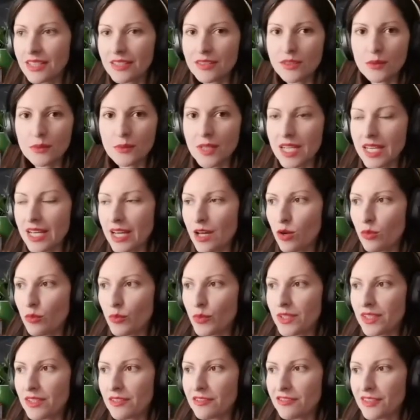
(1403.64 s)
They don't really
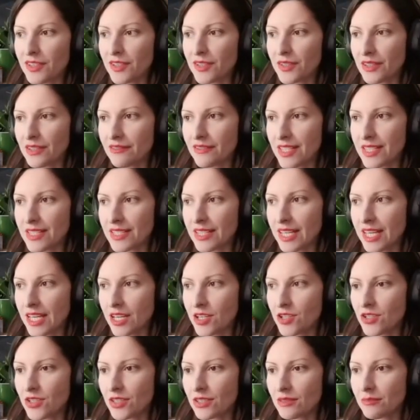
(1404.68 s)
help with the further
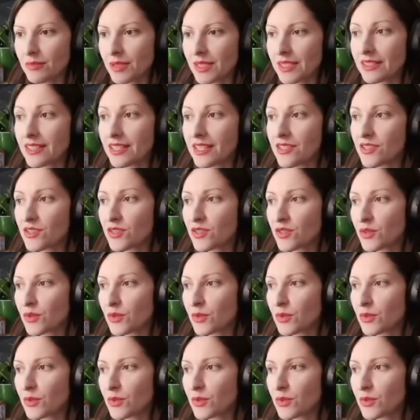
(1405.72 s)
investigation, but these